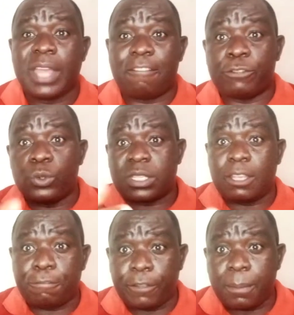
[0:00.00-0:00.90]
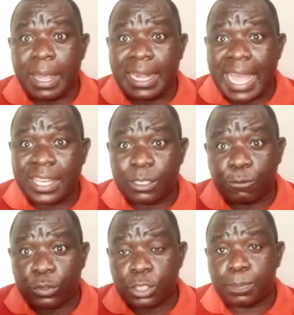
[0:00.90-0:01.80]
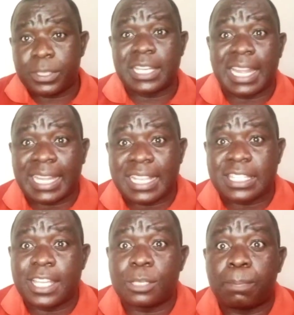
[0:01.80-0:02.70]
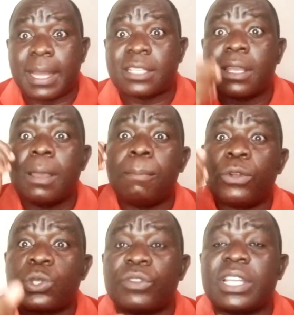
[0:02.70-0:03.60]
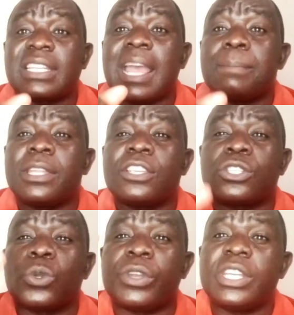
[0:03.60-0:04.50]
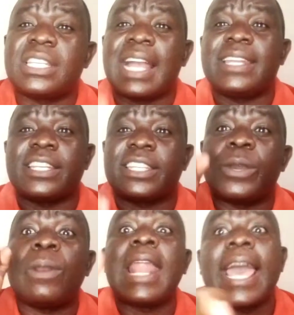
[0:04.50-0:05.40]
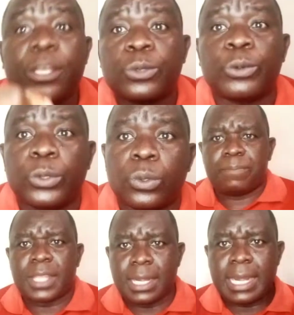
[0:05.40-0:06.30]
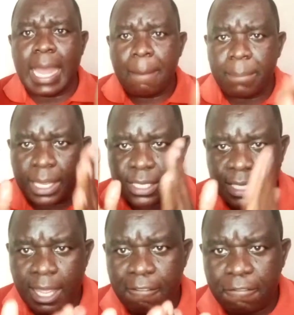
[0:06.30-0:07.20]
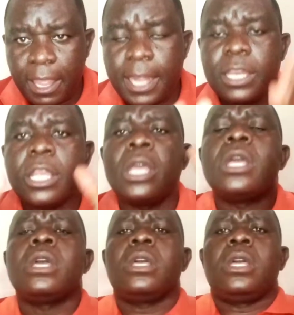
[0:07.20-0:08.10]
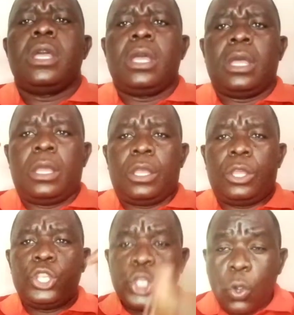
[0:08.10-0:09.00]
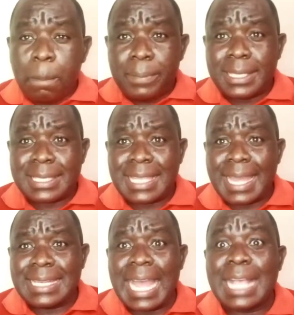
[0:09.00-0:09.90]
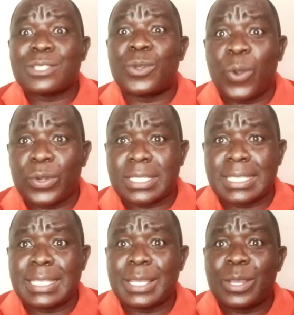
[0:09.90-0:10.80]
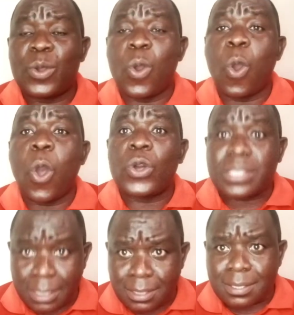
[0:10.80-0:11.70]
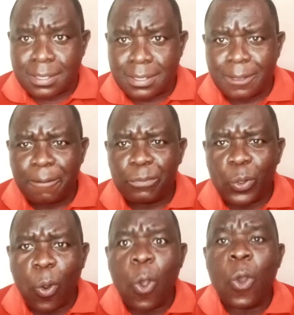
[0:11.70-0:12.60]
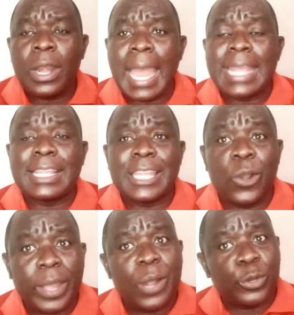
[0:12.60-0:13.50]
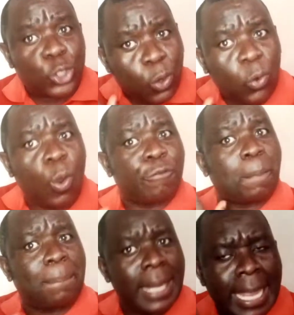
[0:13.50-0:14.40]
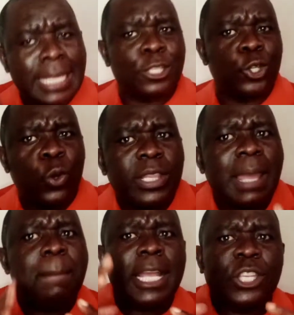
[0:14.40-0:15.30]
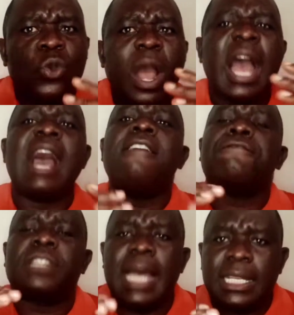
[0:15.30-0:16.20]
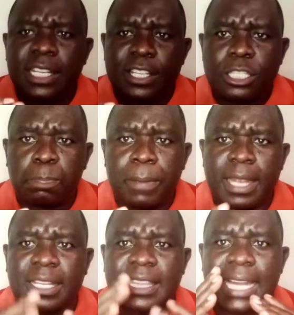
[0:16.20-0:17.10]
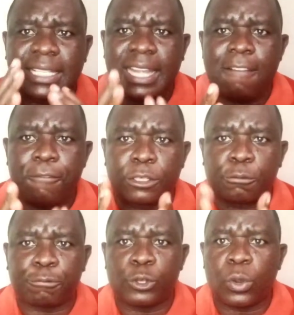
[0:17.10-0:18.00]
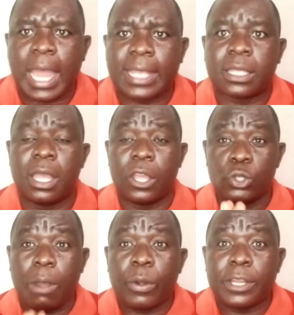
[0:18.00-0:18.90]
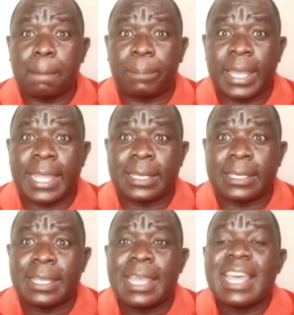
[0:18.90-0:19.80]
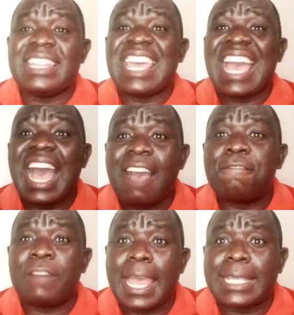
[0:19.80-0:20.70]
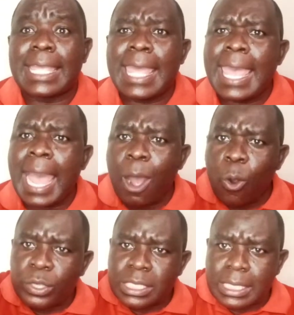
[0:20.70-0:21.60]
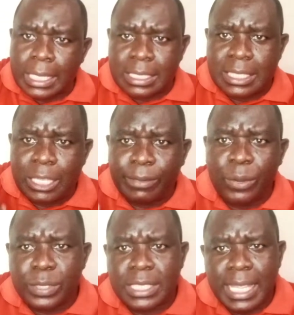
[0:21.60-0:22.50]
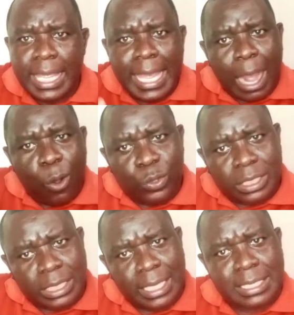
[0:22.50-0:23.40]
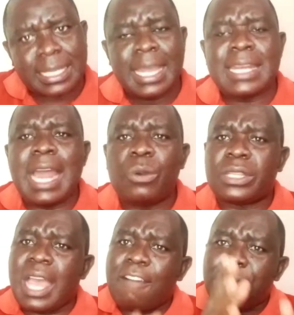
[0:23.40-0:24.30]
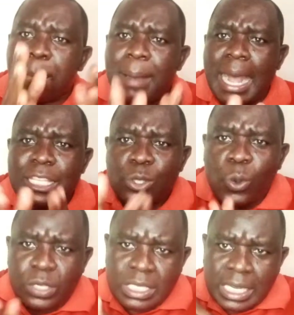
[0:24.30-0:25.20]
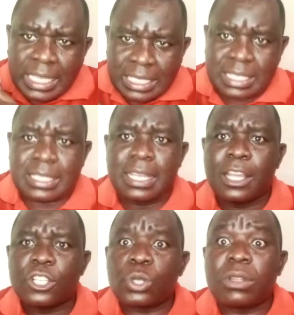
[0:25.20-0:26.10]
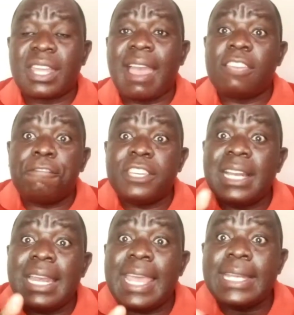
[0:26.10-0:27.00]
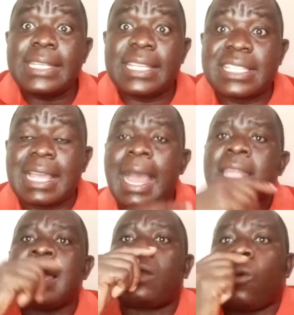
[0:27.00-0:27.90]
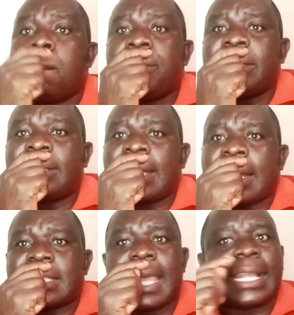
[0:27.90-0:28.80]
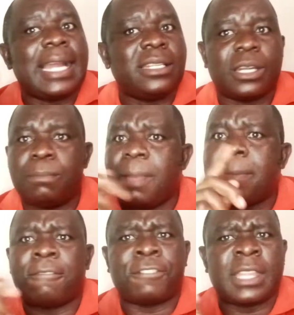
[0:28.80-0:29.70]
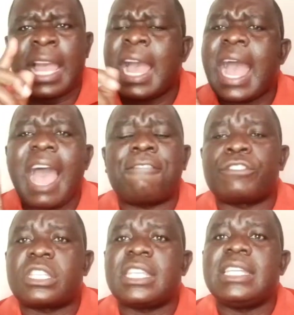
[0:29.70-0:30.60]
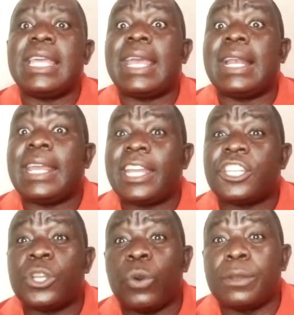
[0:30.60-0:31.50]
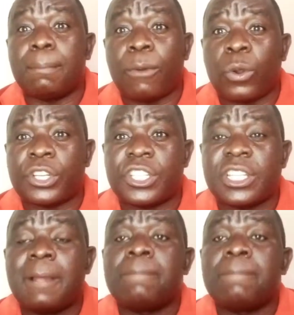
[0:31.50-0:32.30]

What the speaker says: I've used FM. I like it for speed, like I said, but most of the time there is no internet. They'll lie to you. Number seven, UBZ has got hosts. Or like the way we talk of planes, you know, they make you have that respect, that comfort. You feel like you are on a plane. They have like air hostess, the way we say air hostess. Now they have bus hostess. So there are even ladies, other competitors. I can't remember if they have seen a lady on board.